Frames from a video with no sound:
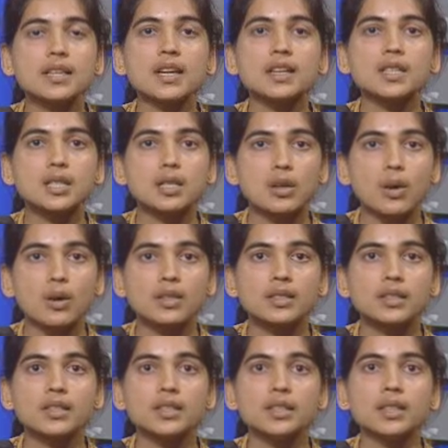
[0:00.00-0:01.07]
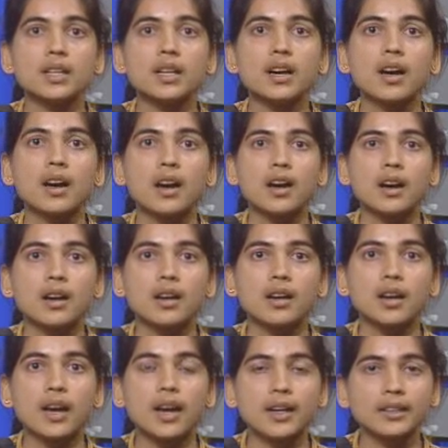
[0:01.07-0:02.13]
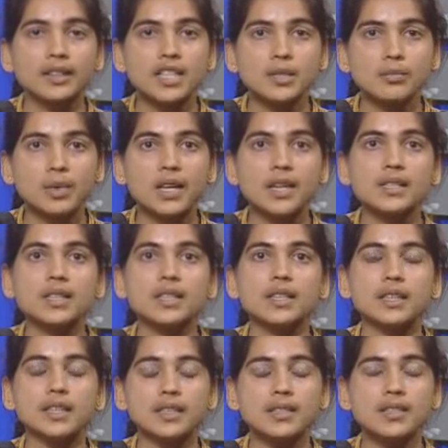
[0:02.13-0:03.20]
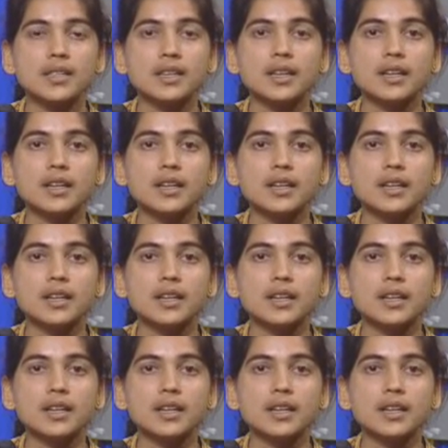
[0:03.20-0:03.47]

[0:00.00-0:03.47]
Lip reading: are slaughtered, and this place is